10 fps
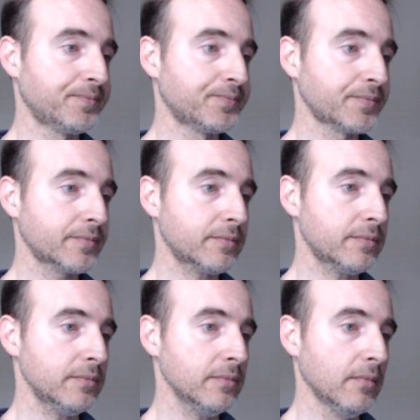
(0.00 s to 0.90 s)

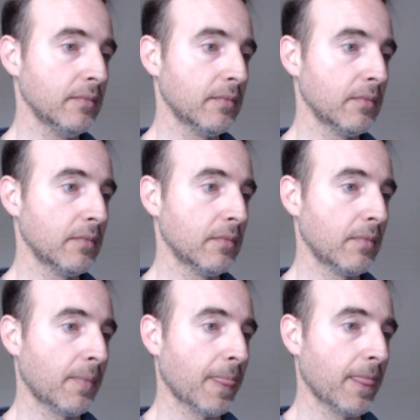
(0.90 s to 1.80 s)
Nothing is said.